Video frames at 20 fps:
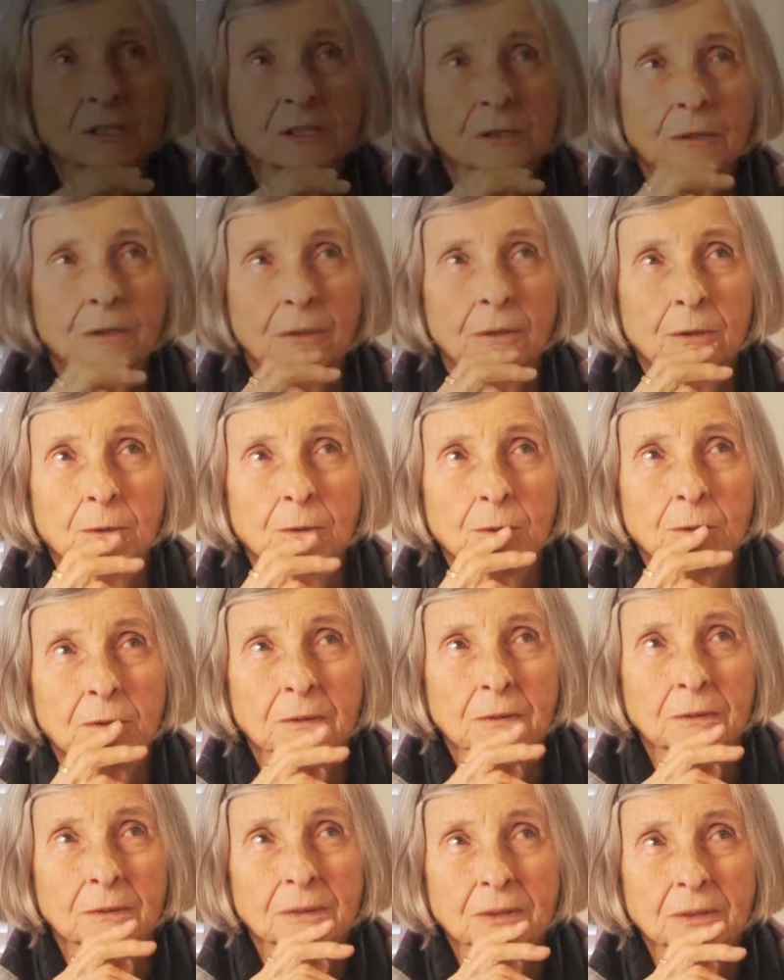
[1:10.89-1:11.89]

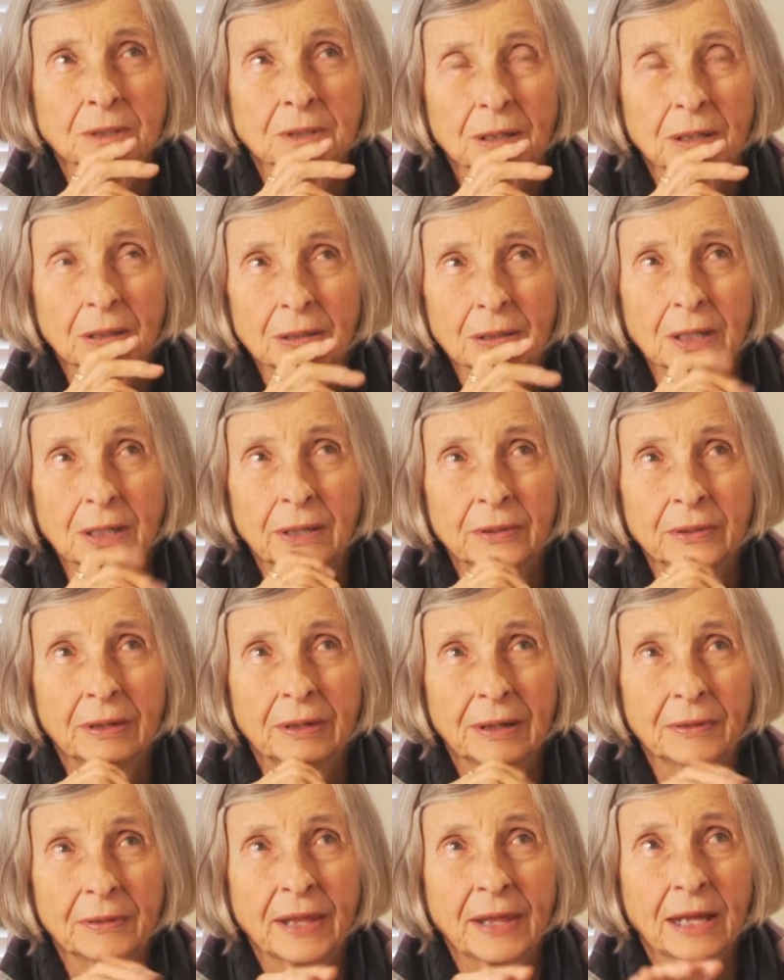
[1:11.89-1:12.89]
So,
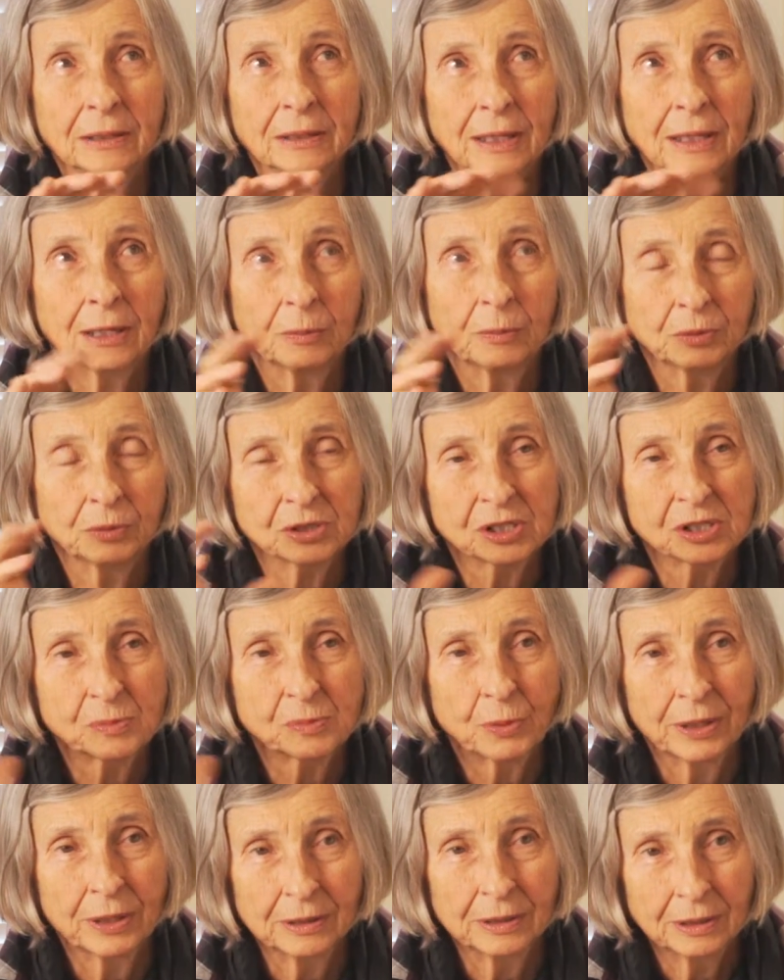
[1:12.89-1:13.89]
and that helped to
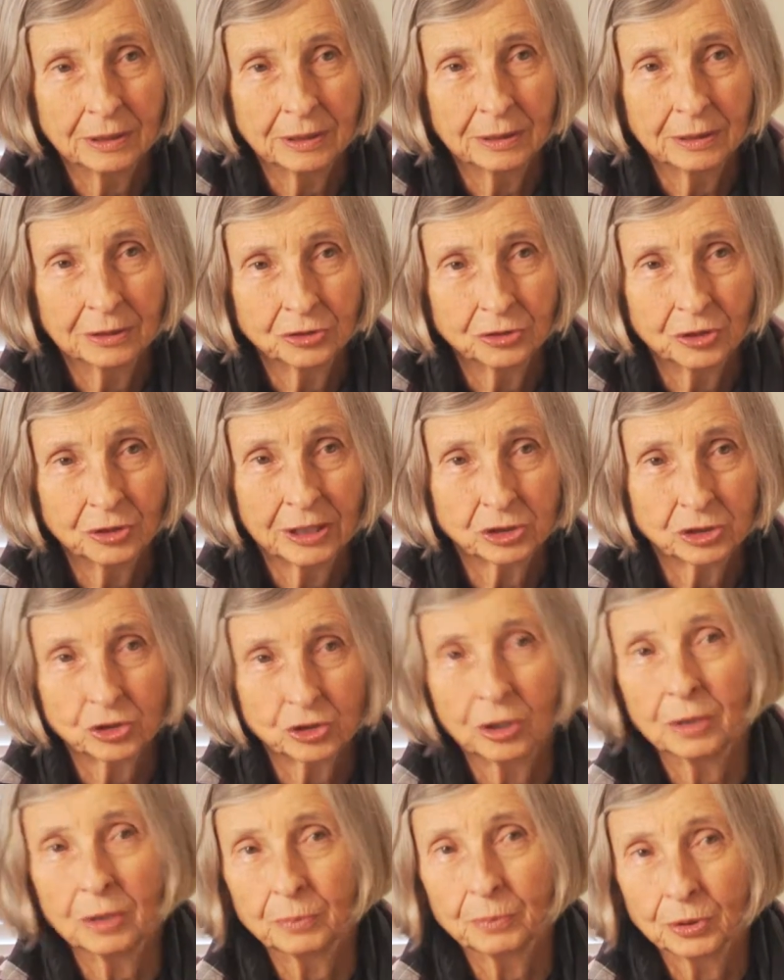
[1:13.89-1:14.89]
spread the International
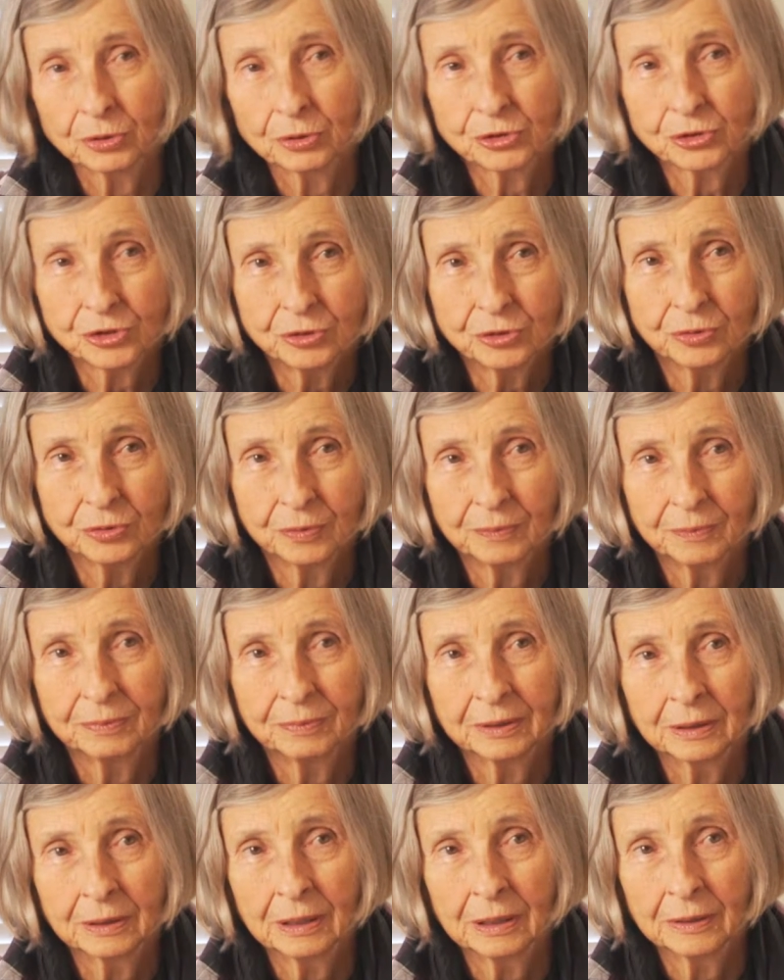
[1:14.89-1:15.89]
Art Post too,
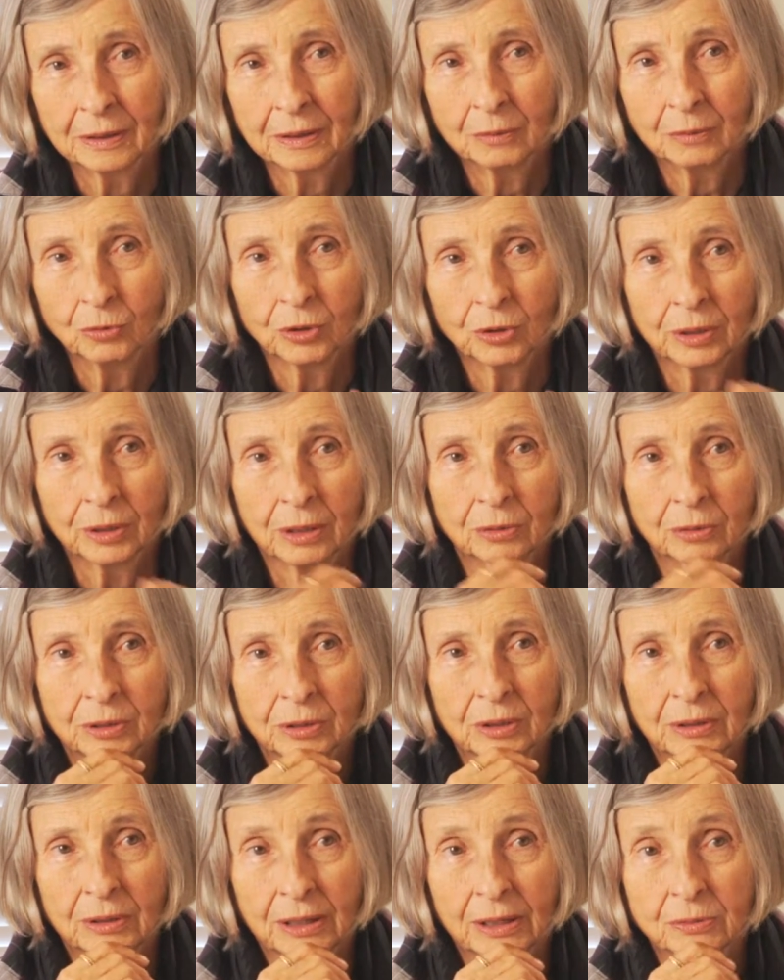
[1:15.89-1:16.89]
to get the word out
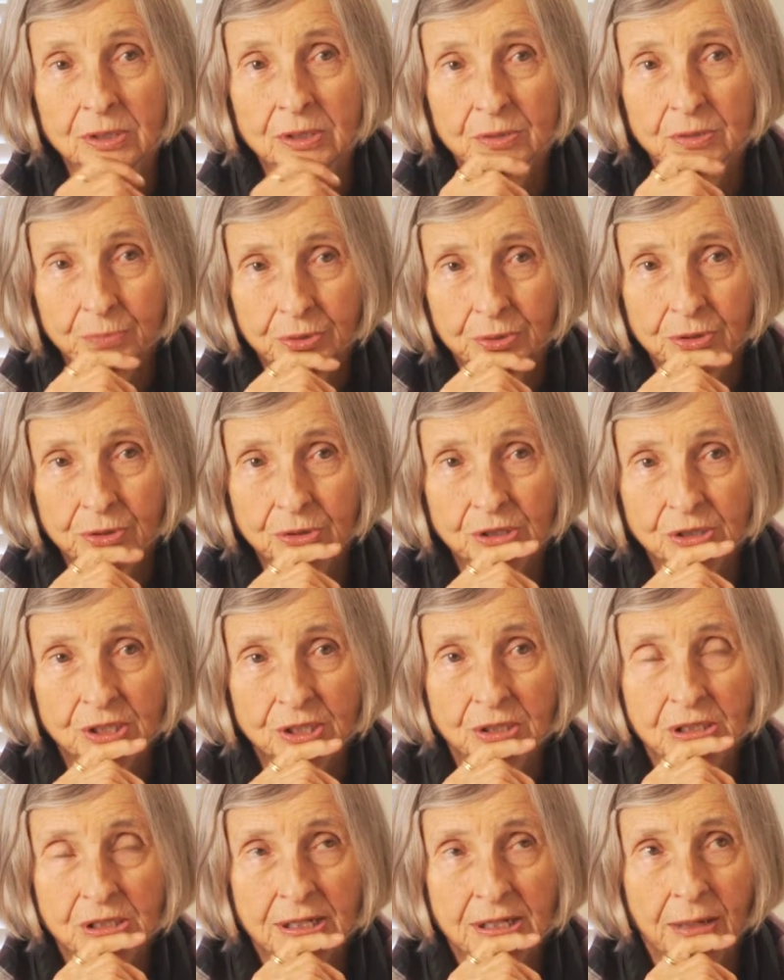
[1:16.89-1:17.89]
that I was producing
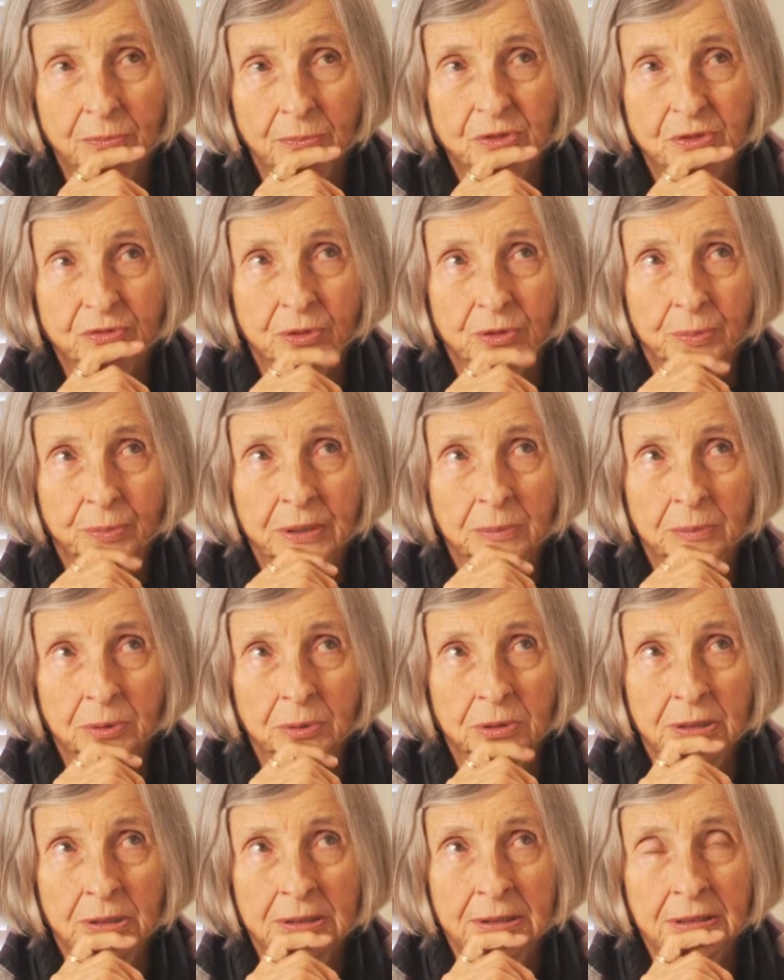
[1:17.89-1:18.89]
stamps for people.